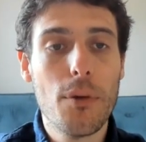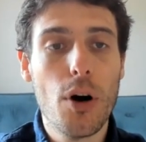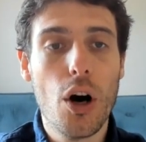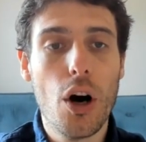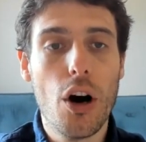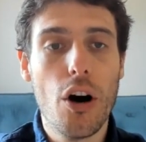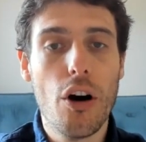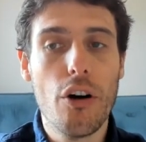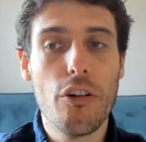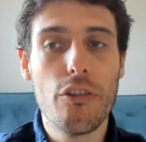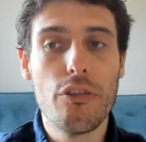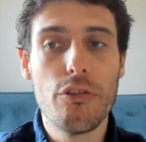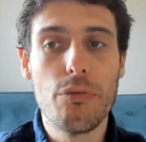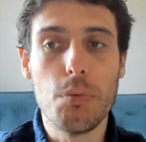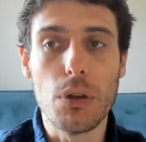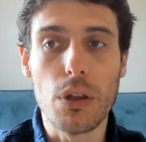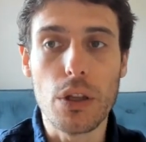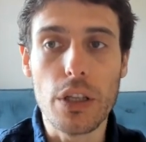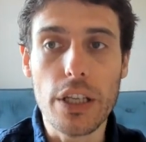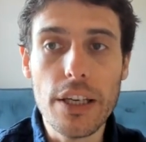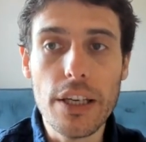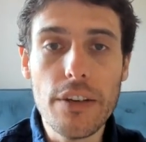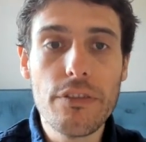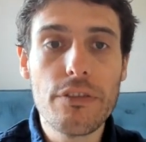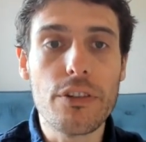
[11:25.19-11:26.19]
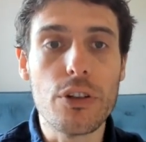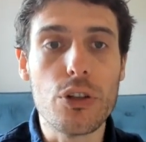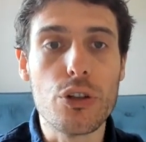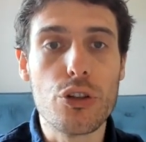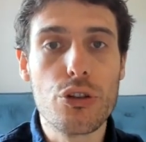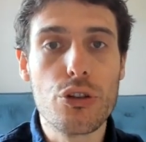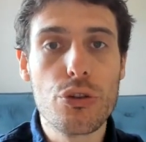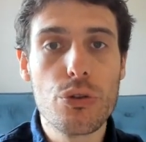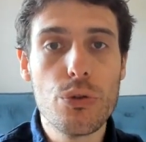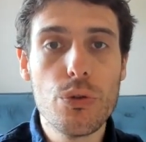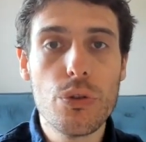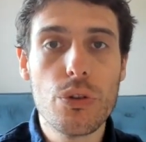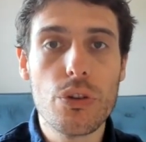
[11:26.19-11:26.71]
of belief and
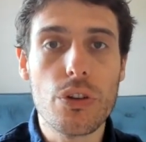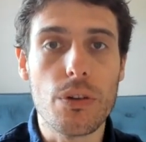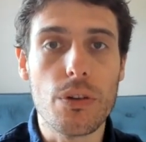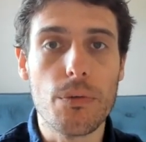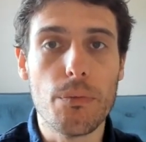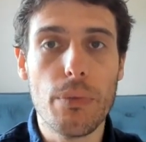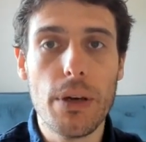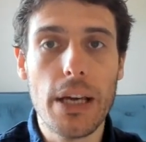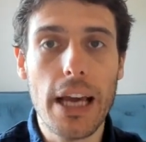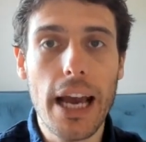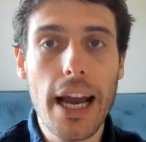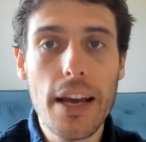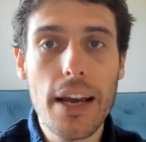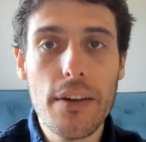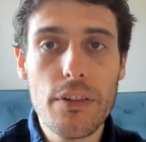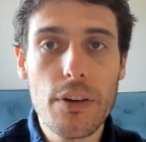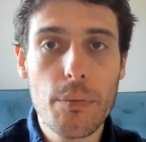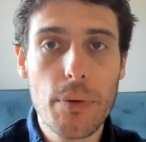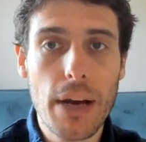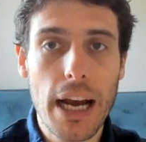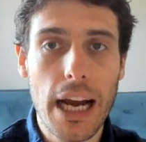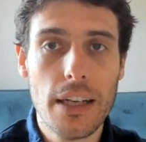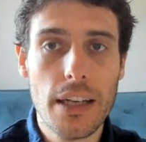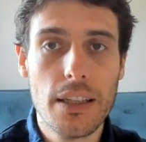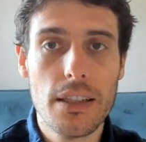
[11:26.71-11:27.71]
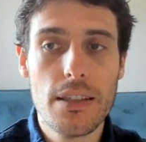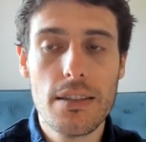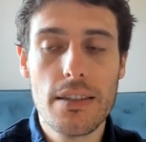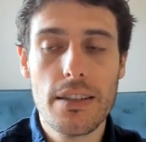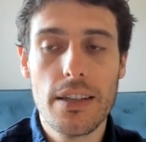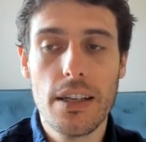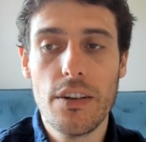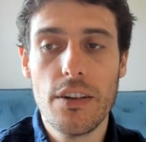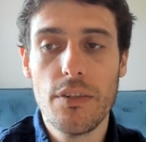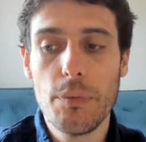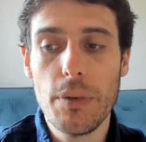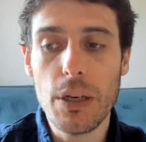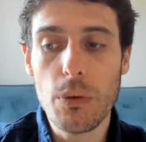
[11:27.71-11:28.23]
truth and behavior patterns that
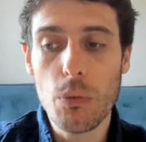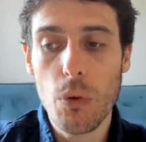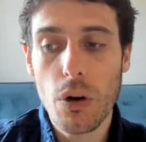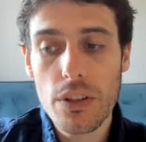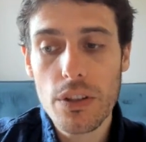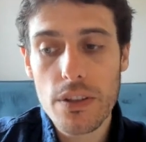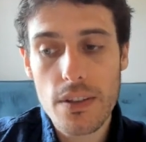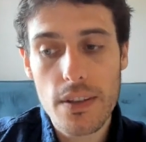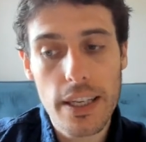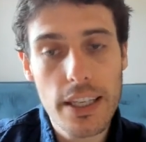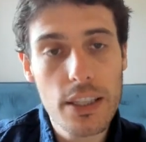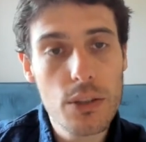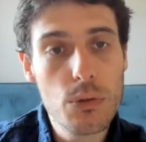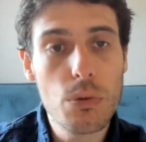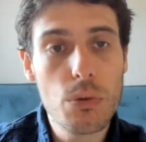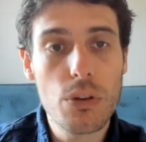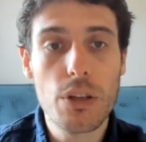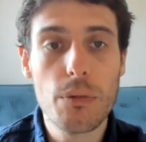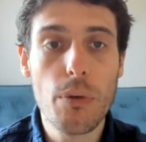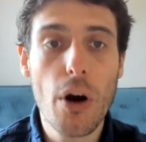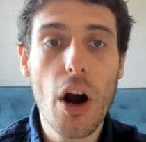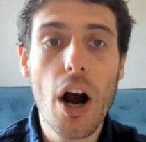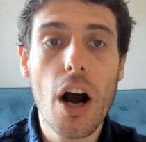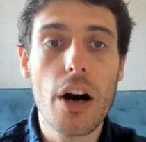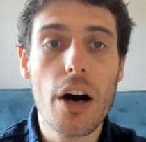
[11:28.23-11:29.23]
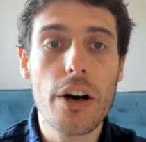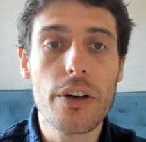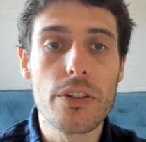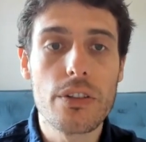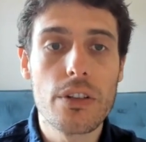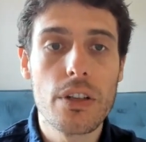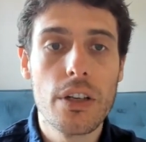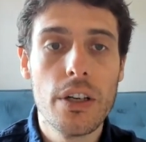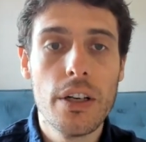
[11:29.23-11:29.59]
have been once linked with the past.